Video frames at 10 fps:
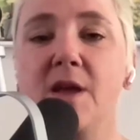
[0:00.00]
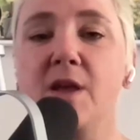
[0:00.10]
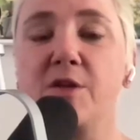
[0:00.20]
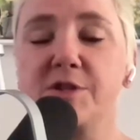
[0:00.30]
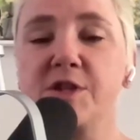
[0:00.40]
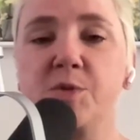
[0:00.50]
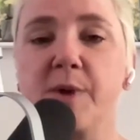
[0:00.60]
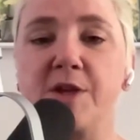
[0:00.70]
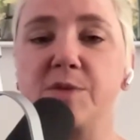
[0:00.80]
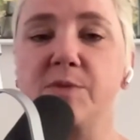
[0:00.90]
Your
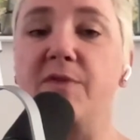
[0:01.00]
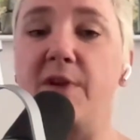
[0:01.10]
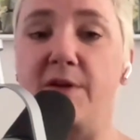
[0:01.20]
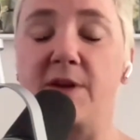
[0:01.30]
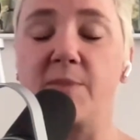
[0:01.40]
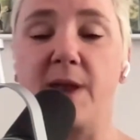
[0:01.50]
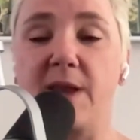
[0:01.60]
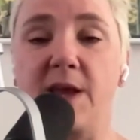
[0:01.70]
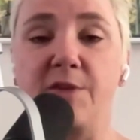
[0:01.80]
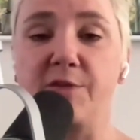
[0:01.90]
situation will vary
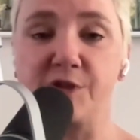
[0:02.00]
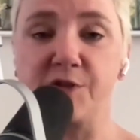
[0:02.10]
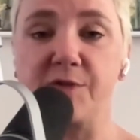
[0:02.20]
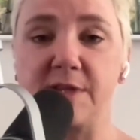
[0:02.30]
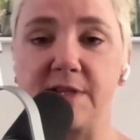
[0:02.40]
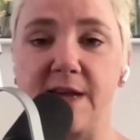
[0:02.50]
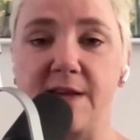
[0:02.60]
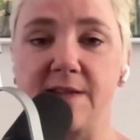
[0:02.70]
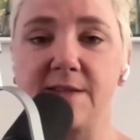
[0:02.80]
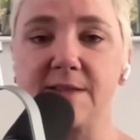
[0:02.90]
depending on your insurance
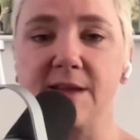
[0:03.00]
status.